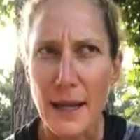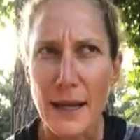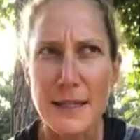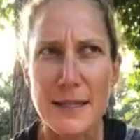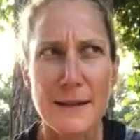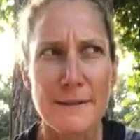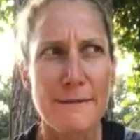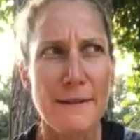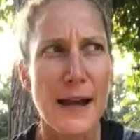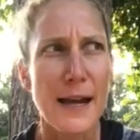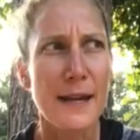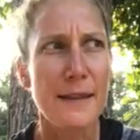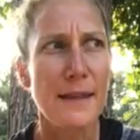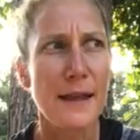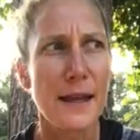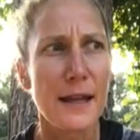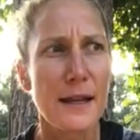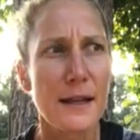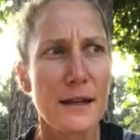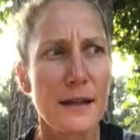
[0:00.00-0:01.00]
It's the fact
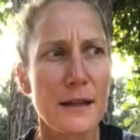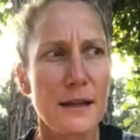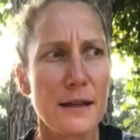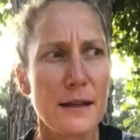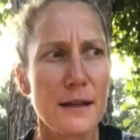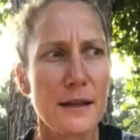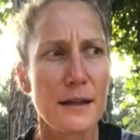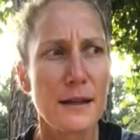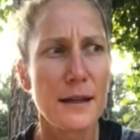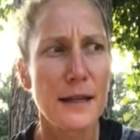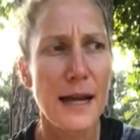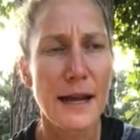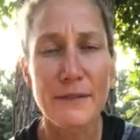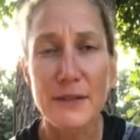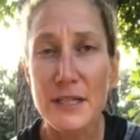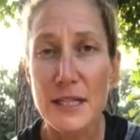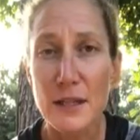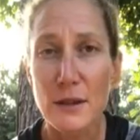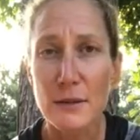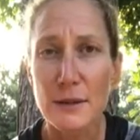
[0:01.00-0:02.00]
that
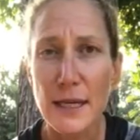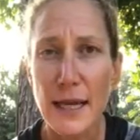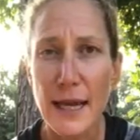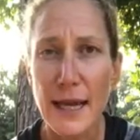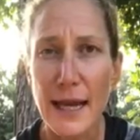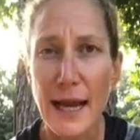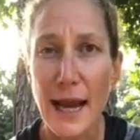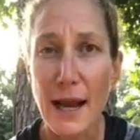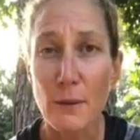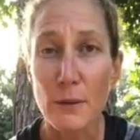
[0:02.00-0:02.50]
every single day